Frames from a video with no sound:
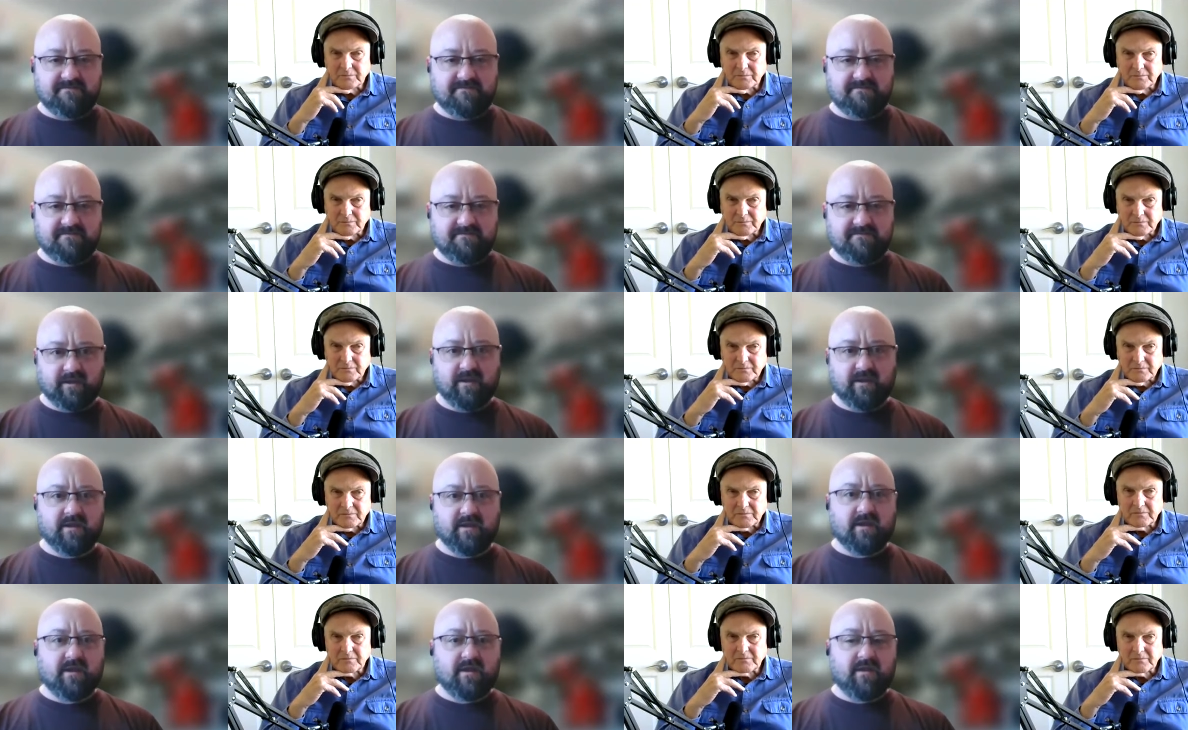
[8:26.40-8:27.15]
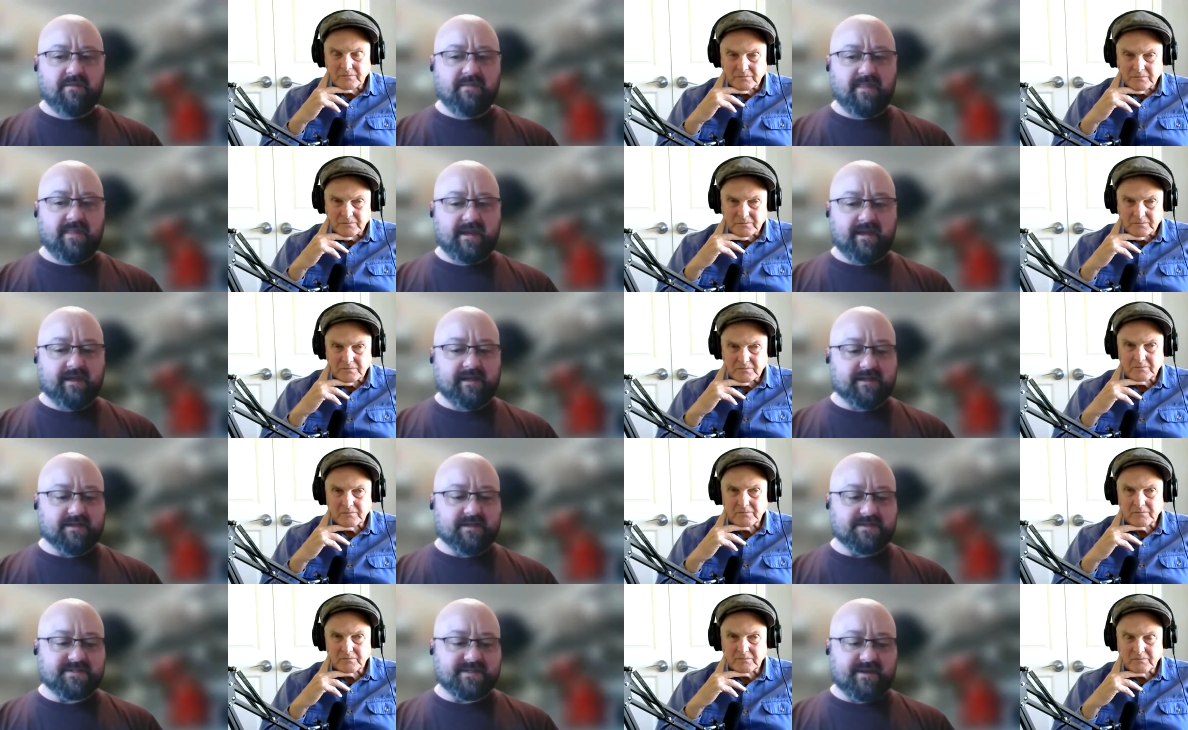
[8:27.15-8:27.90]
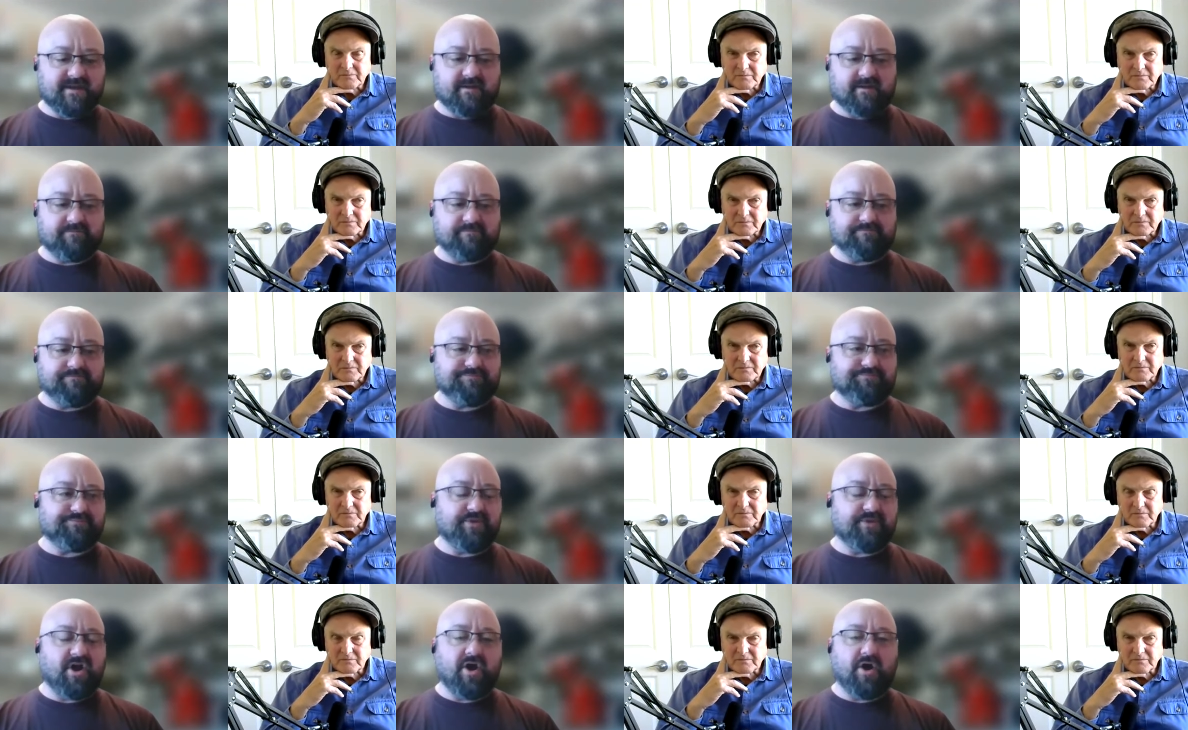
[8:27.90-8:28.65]
Speaker 1: family than it is on
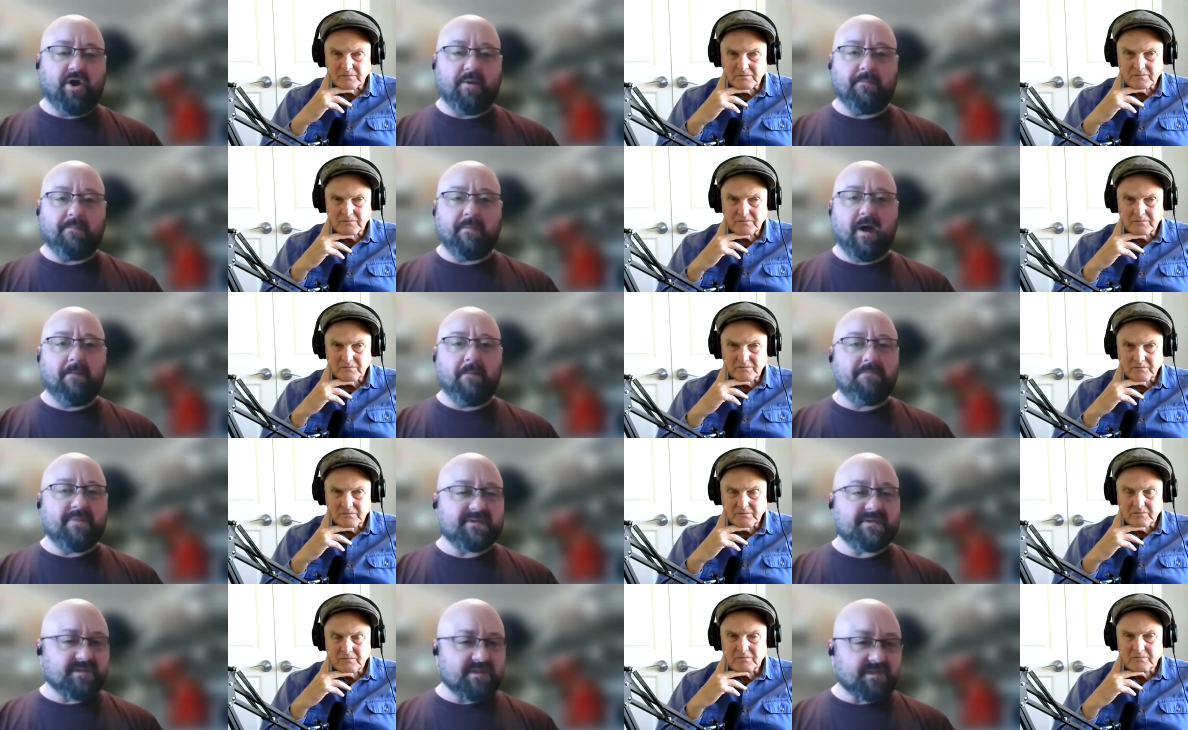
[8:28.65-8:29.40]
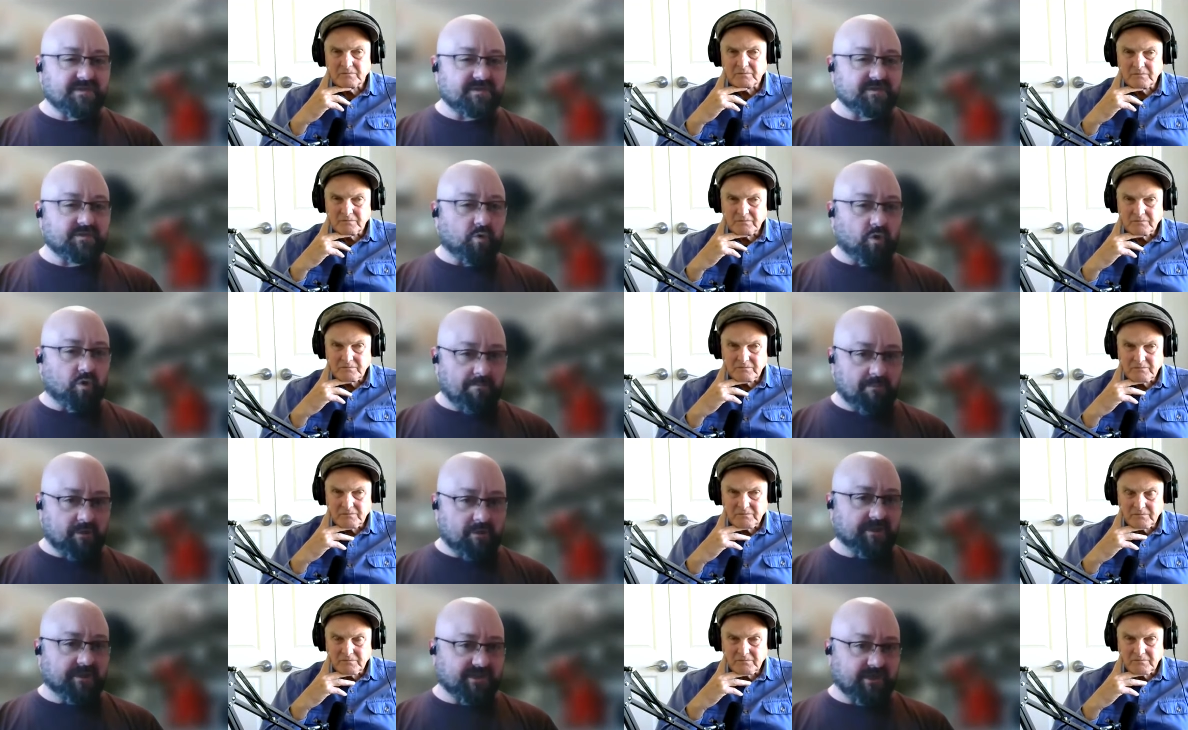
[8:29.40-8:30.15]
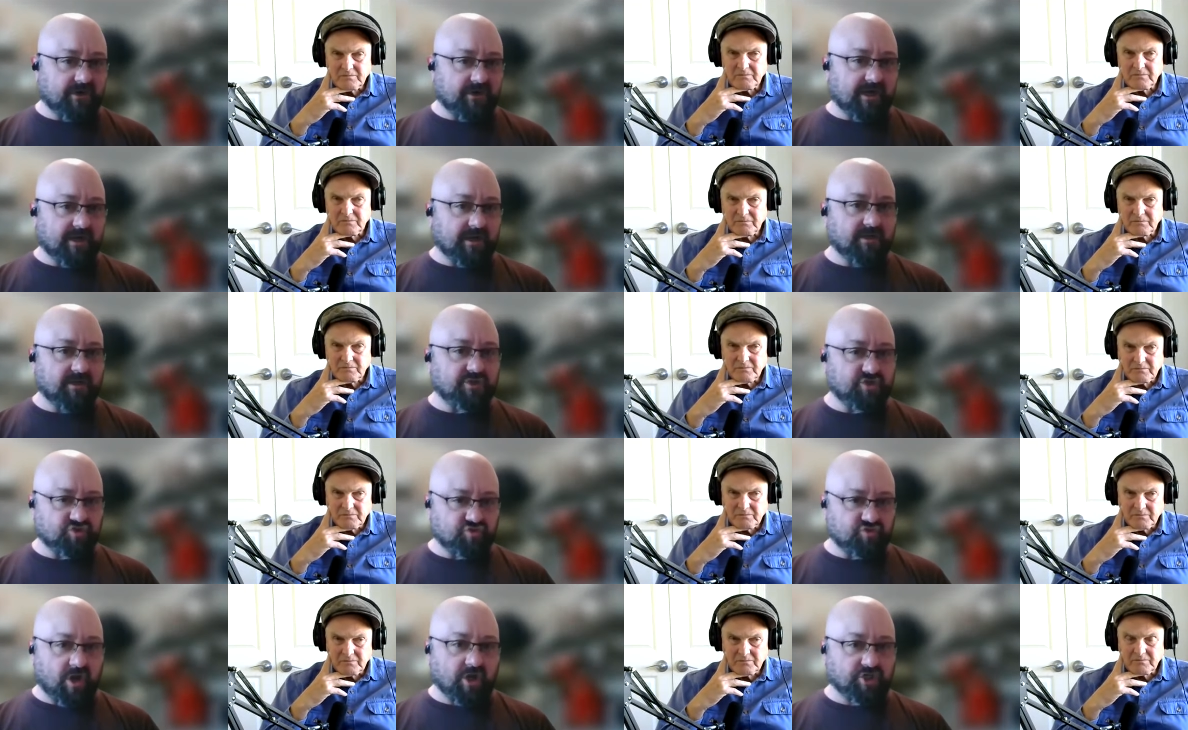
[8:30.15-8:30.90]
um, a business or a military
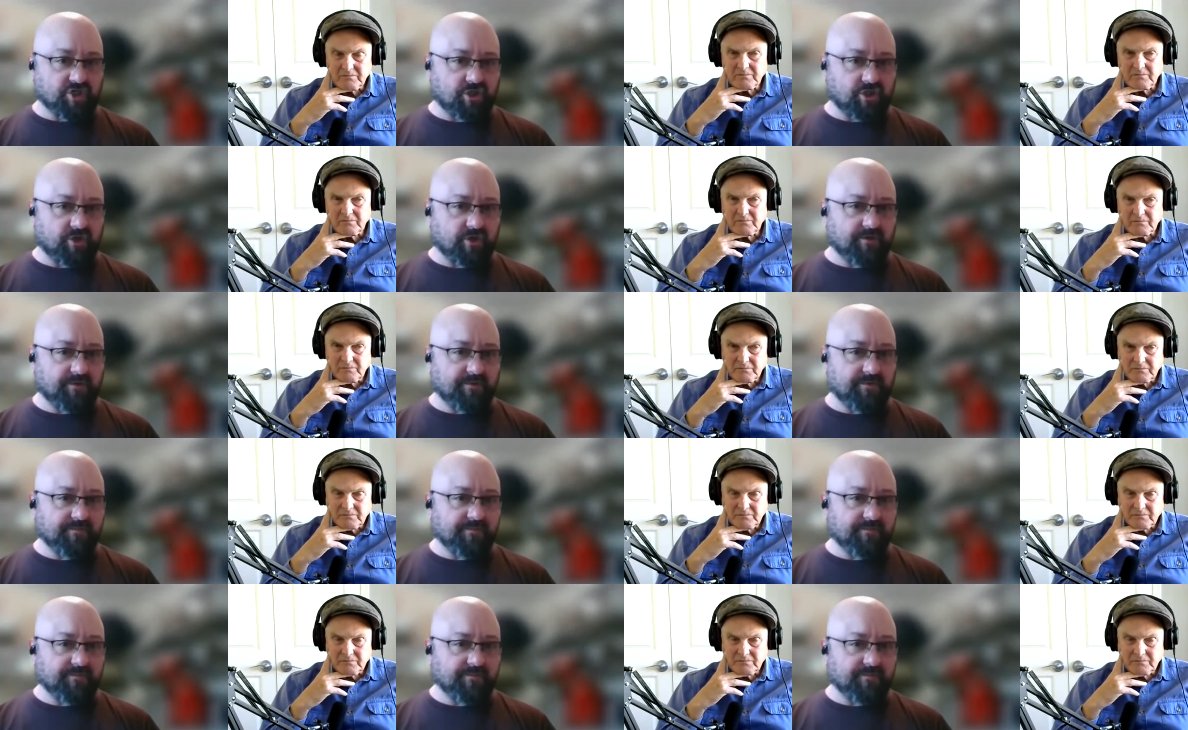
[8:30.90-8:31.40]
structure.